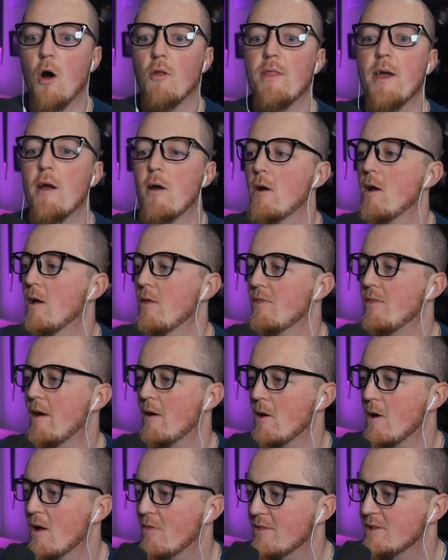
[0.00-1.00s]
There.
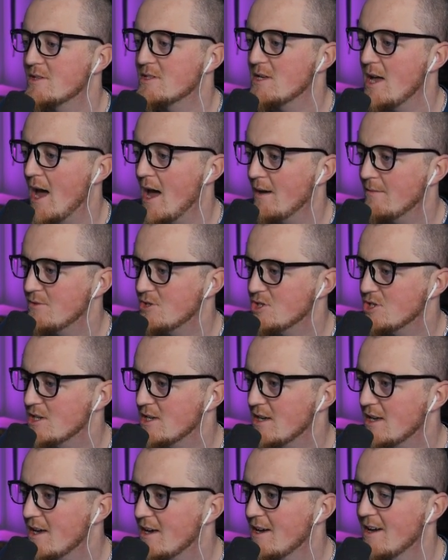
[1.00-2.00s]
The tab
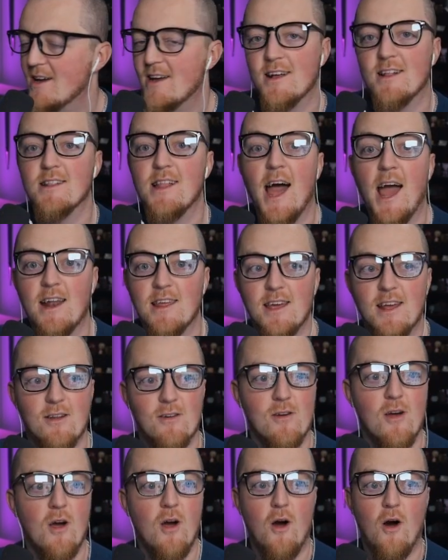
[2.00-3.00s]
G
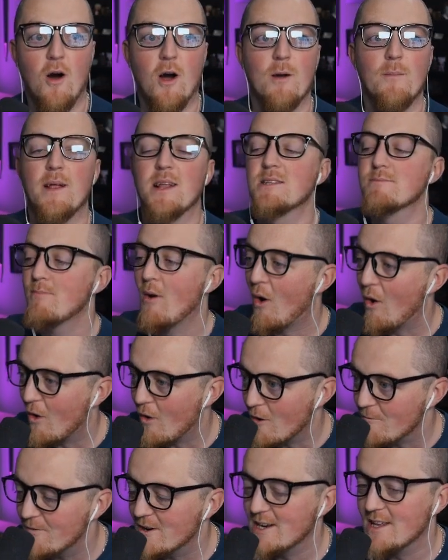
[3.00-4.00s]
gladiator arm. That is
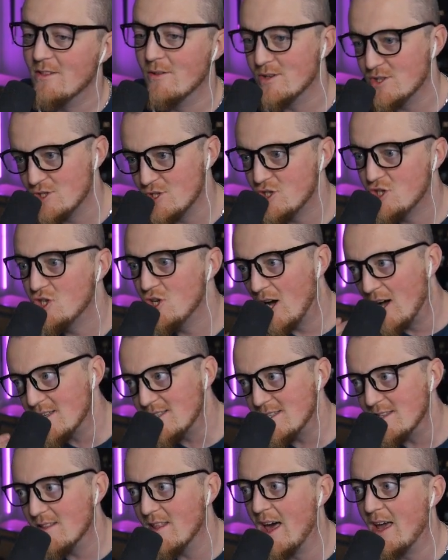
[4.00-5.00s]
perfect. It looks
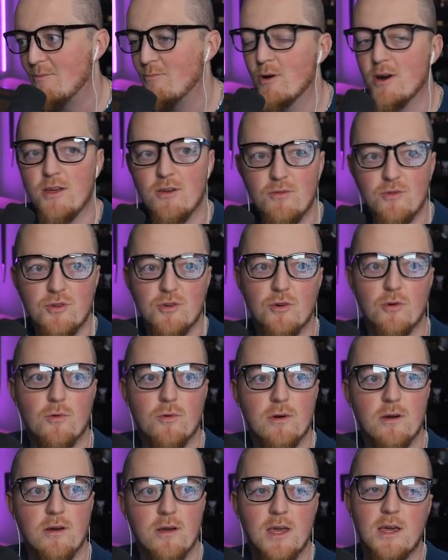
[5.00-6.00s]
just like what you do.